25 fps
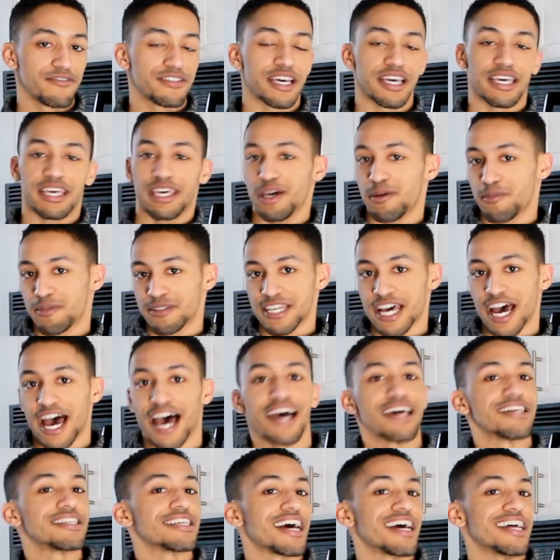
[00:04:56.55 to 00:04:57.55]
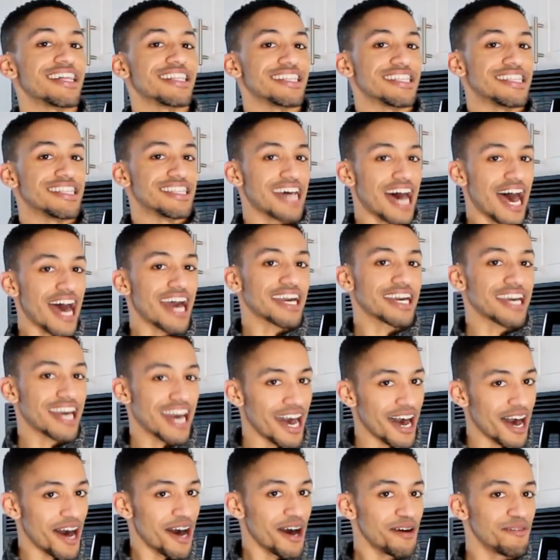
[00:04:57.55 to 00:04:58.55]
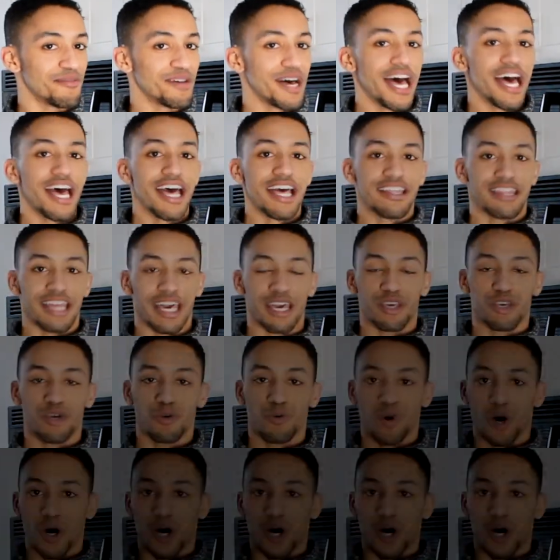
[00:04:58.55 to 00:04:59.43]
to Healmatize.com. Thank you